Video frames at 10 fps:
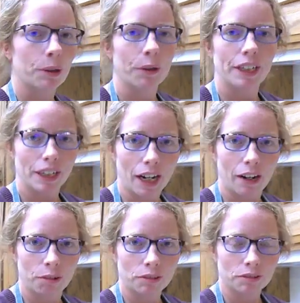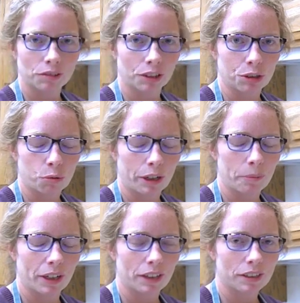going now for 20
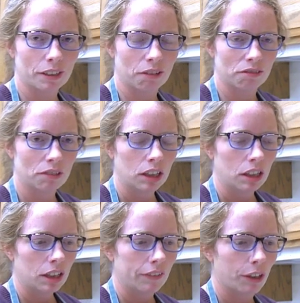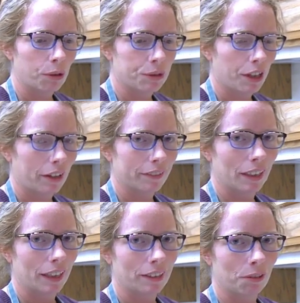minutes, so if it goes off and
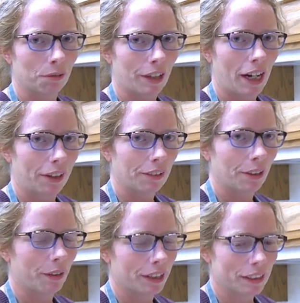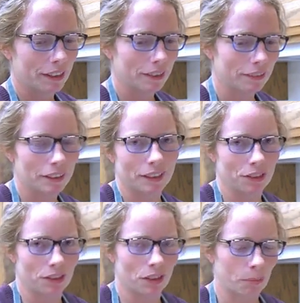I don't react right away, it's because that's
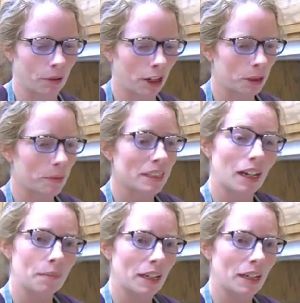just an approximate time